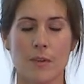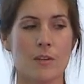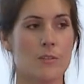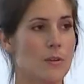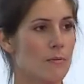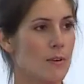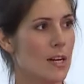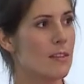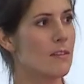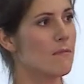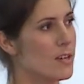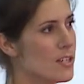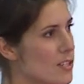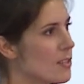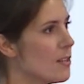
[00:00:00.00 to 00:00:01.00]
So really, the
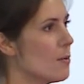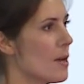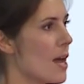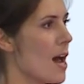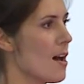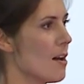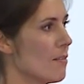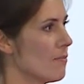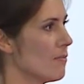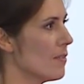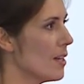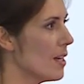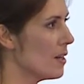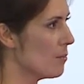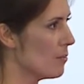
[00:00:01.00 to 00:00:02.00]
vision that we have
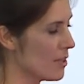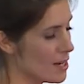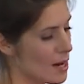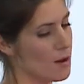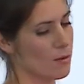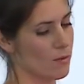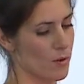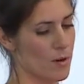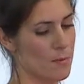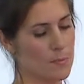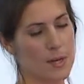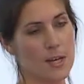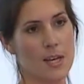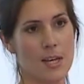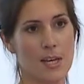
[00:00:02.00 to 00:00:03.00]
within our group
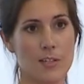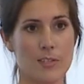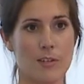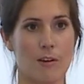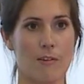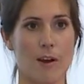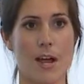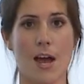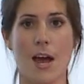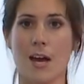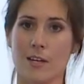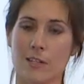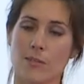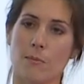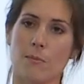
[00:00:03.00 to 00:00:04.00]
is to create
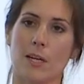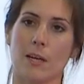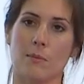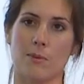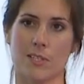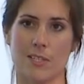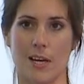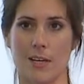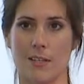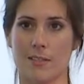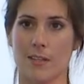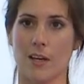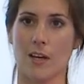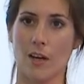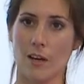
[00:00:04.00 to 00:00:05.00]
anatomically
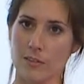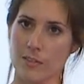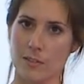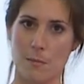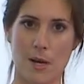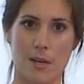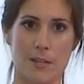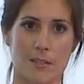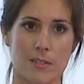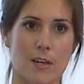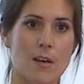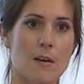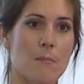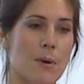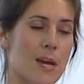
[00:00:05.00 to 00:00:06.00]
precise, customized,
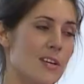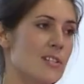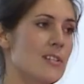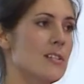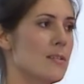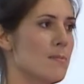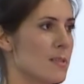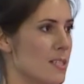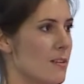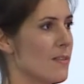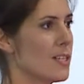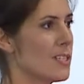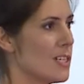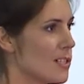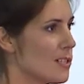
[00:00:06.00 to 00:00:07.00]

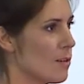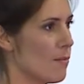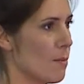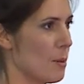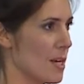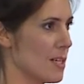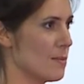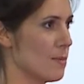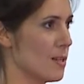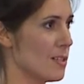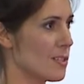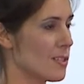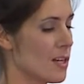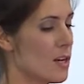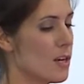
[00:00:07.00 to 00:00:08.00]
patient-specific tissue
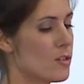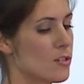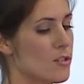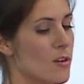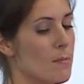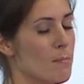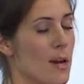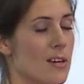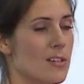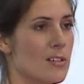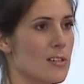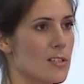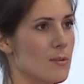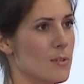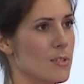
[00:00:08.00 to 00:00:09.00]
replacements to treat
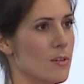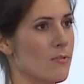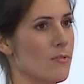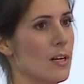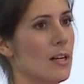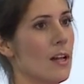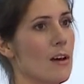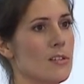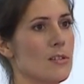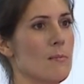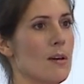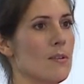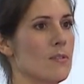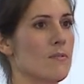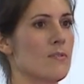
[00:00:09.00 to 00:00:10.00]
patients who are suffering large
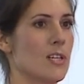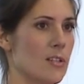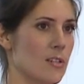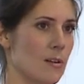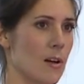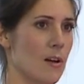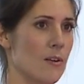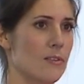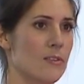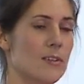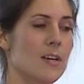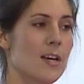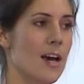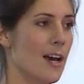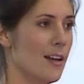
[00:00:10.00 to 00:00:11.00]
amounts of tissue loss.
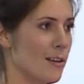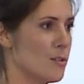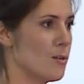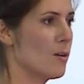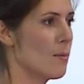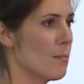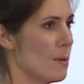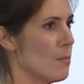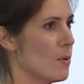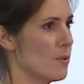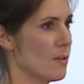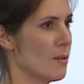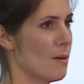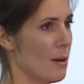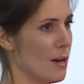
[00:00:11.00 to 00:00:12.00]
And I'll talk a bit more
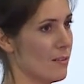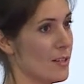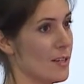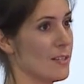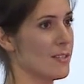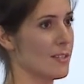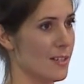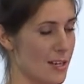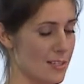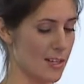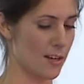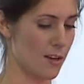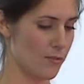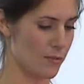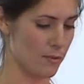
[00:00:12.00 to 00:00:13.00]
about this as I
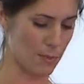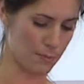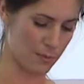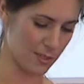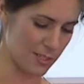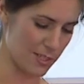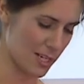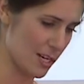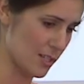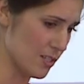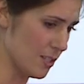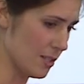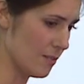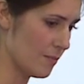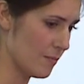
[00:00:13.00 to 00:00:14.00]
go through my
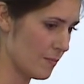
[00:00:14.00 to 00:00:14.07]
presentation.